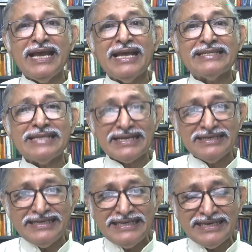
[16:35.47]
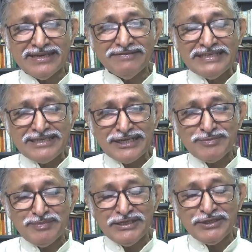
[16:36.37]
a technique which
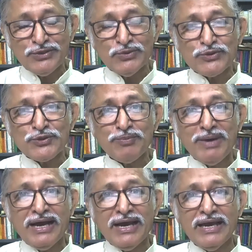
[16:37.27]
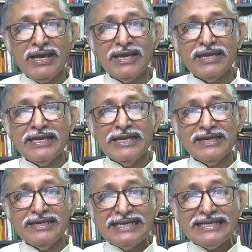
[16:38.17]
has been used by
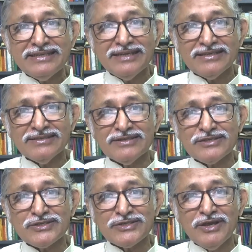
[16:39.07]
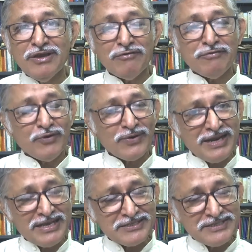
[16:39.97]
dictators for
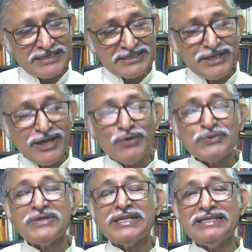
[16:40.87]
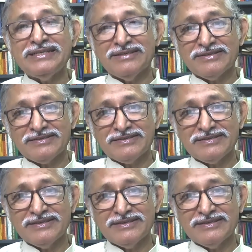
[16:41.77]
last 6000 years